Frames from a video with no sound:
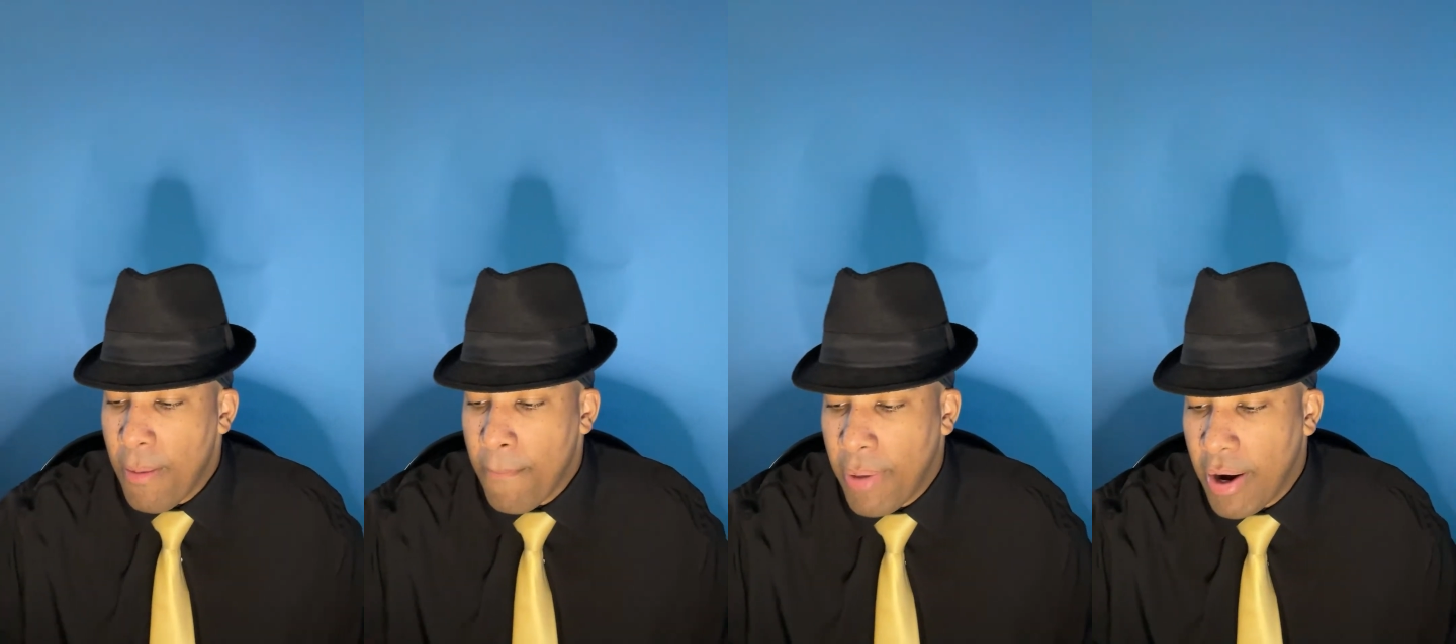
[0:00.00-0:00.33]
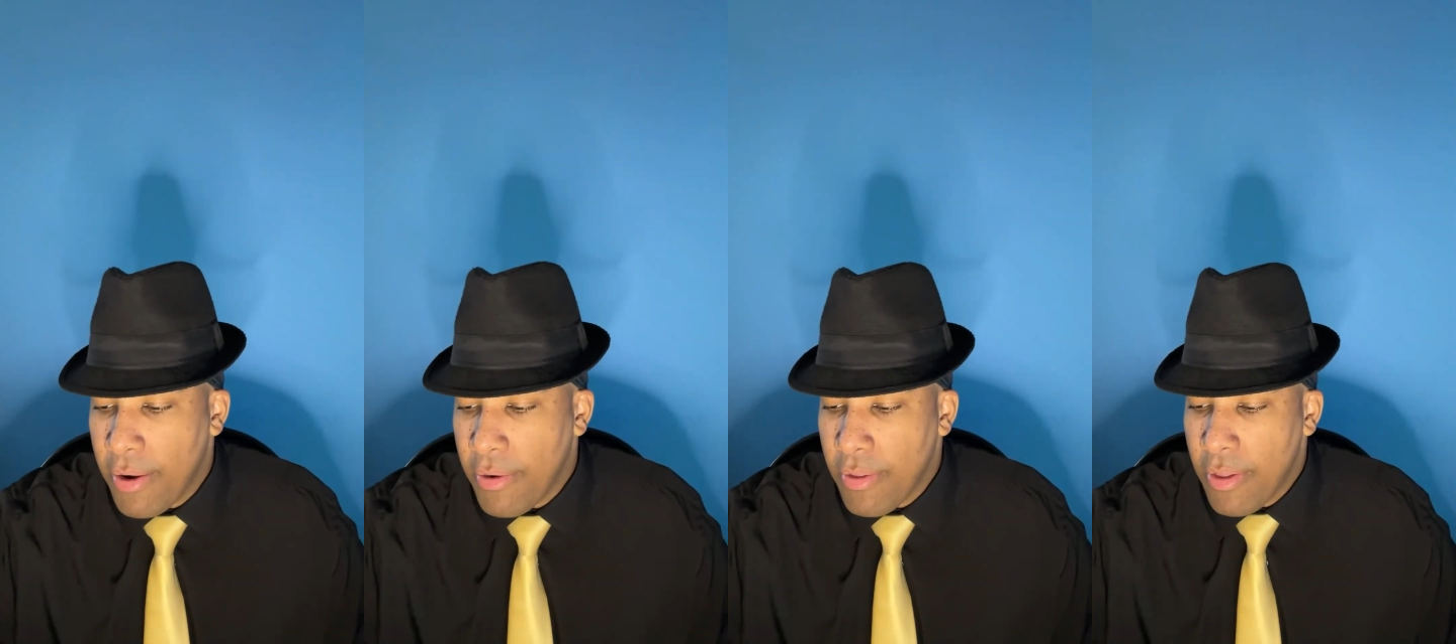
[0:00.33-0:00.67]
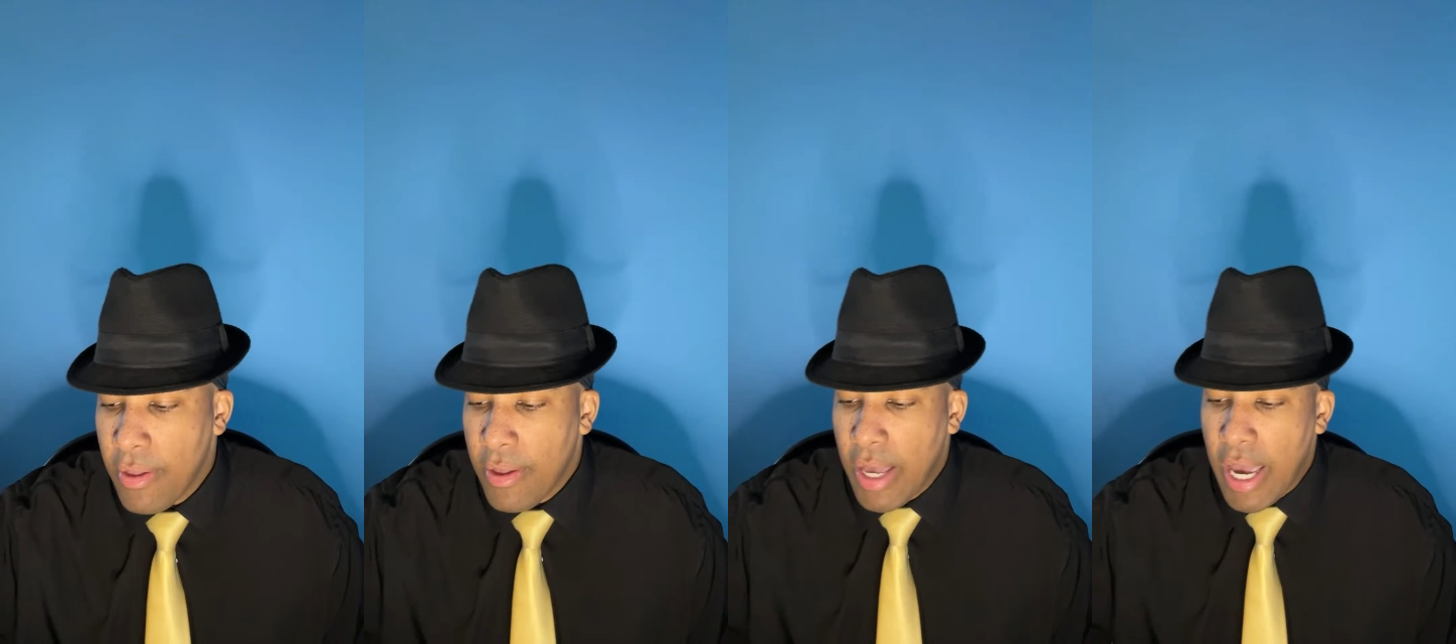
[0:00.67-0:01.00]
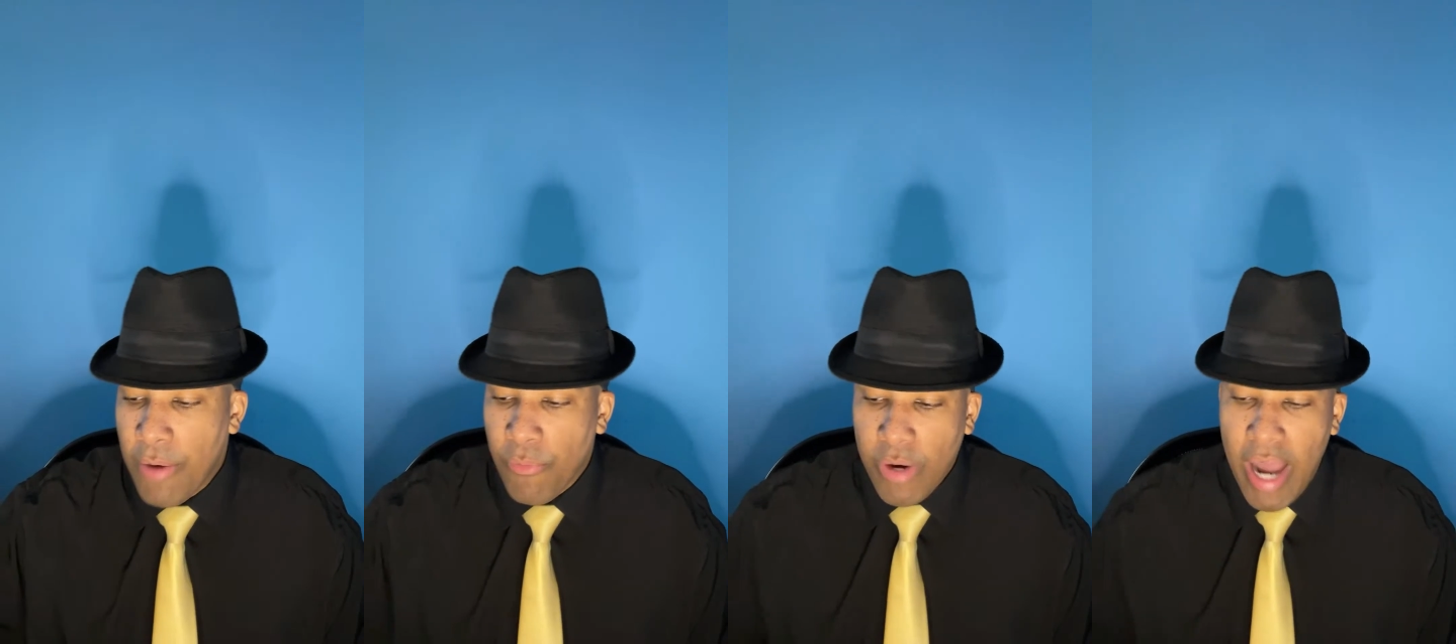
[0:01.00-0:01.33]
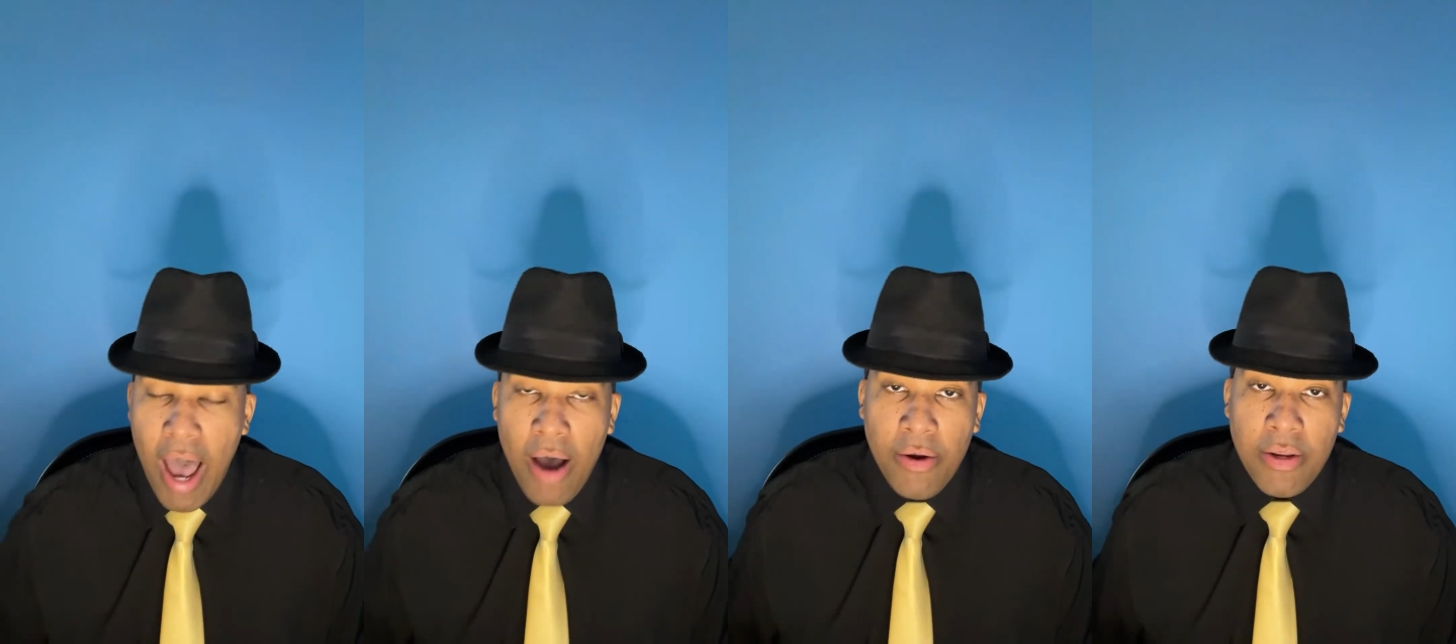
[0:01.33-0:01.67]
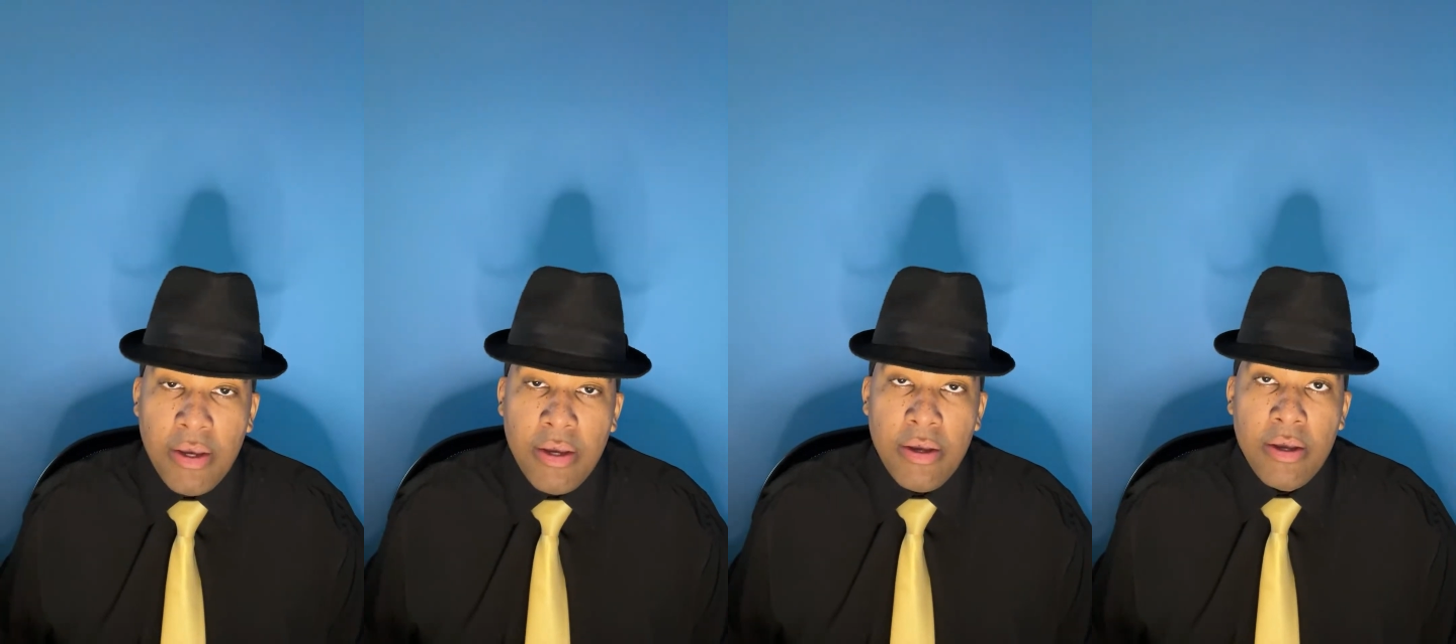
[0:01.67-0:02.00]
But in
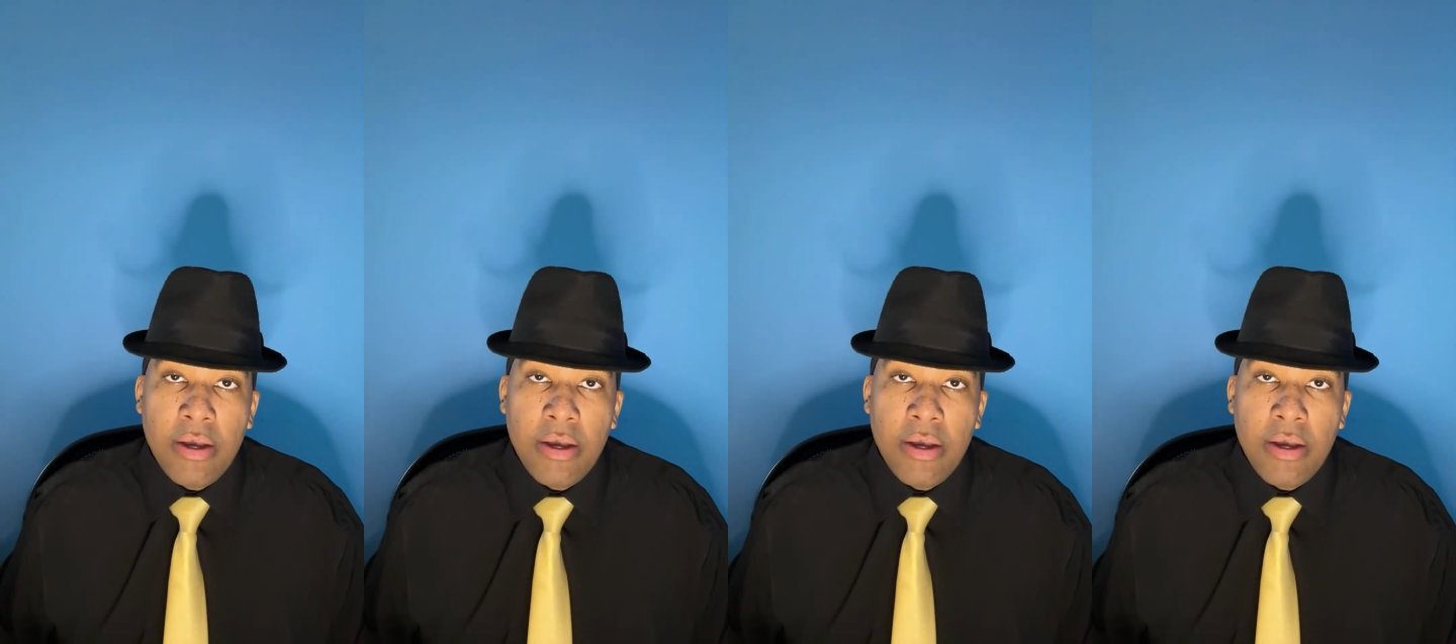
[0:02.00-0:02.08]
reality,